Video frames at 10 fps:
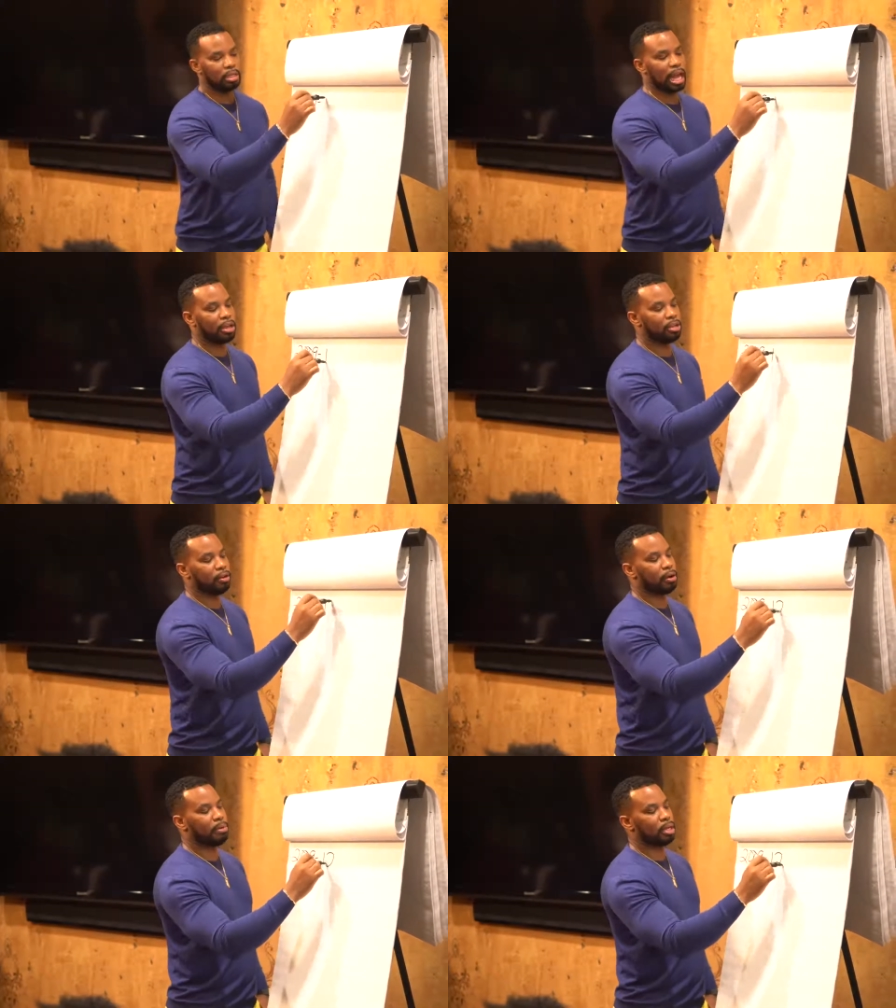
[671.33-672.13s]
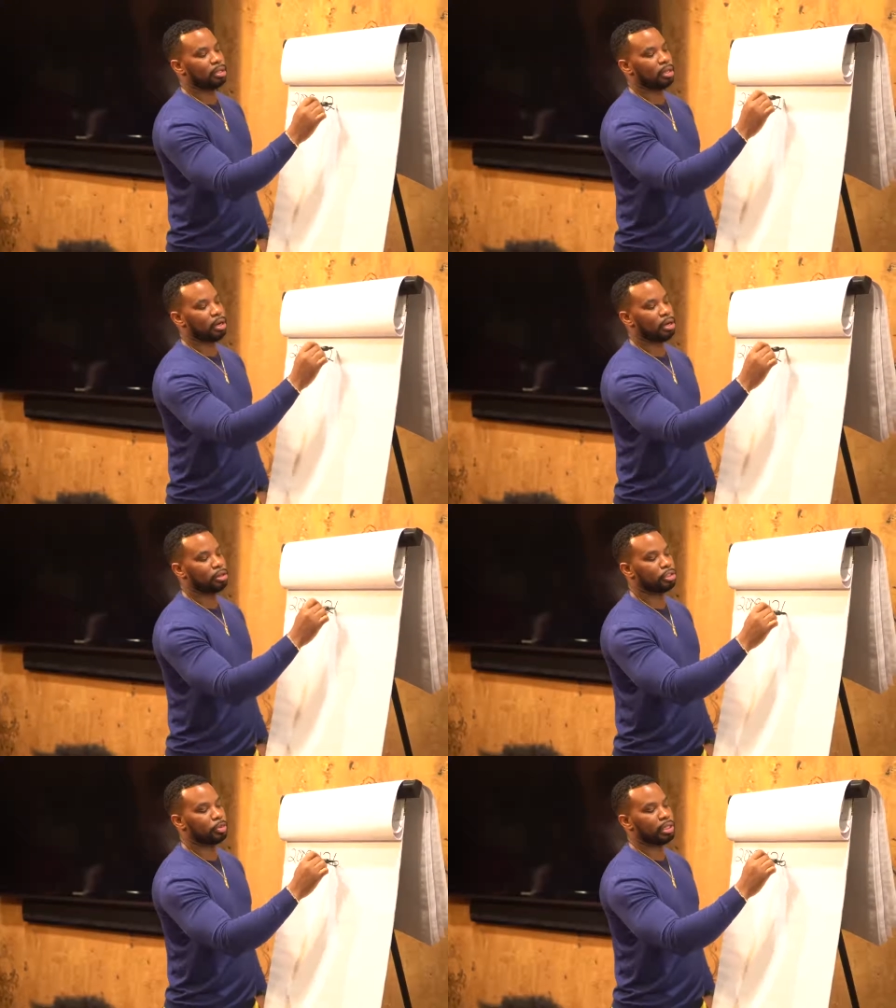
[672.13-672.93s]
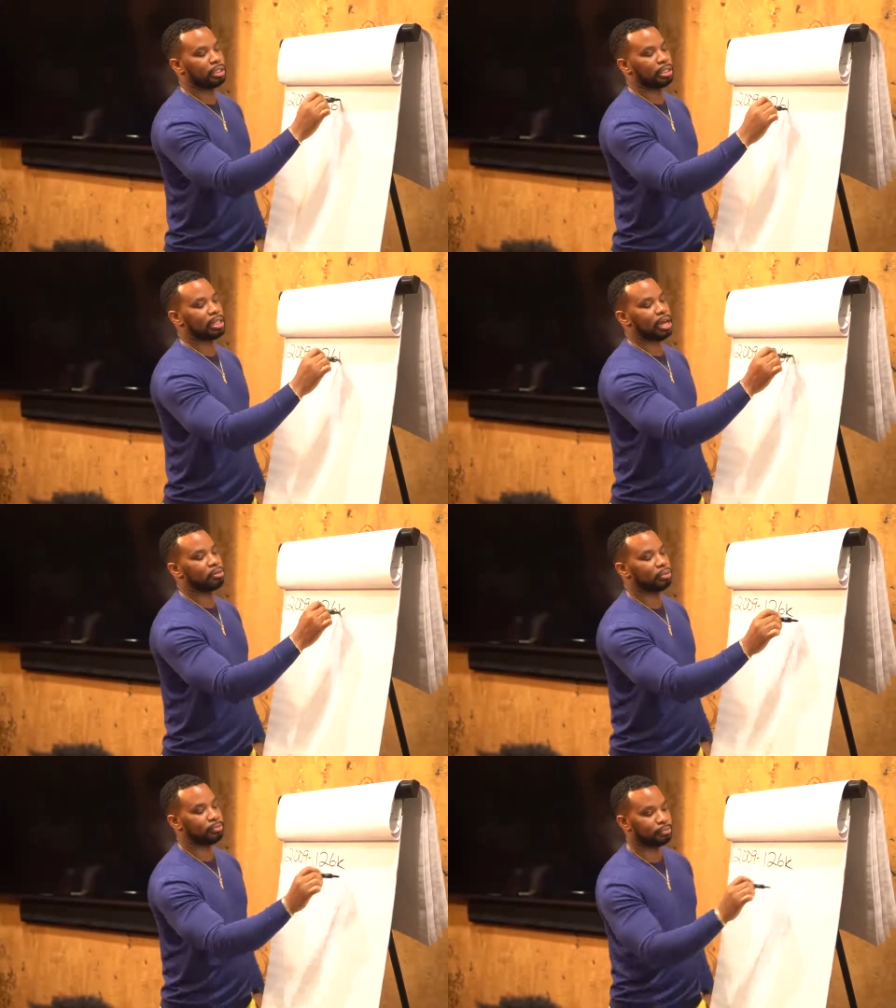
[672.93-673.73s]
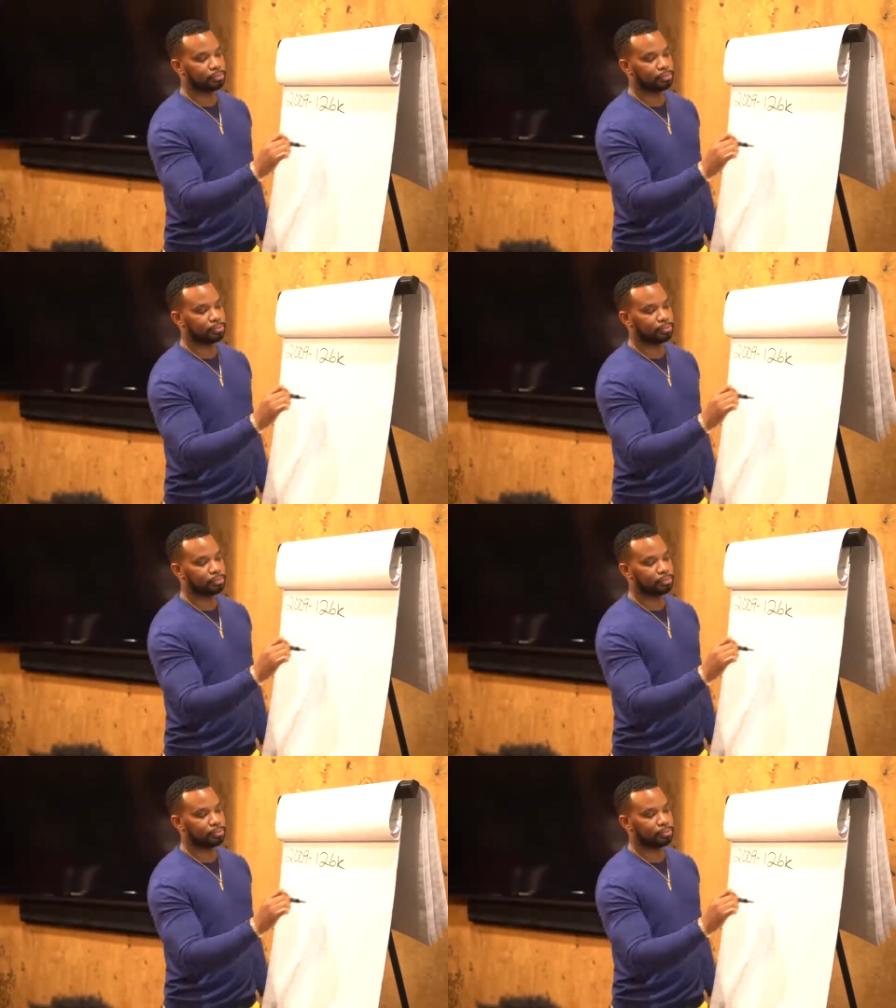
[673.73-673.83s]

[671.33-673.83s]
that year I made $126,000.